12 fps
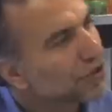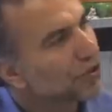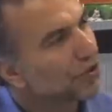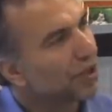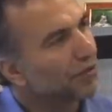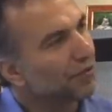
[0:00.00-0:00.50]

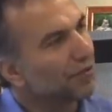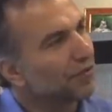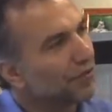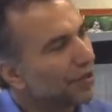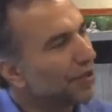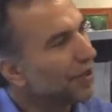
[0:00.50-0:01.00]
trying to
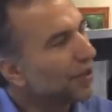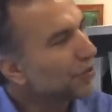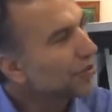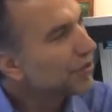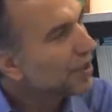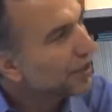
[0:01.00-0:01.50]

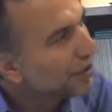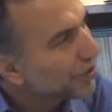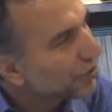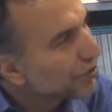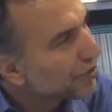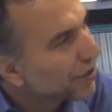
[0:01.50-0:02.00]
understand the
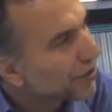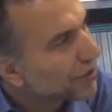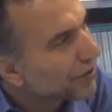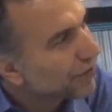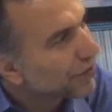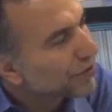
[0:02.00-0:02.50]
intersection
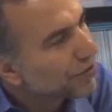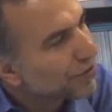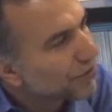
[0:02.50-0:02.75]
of those.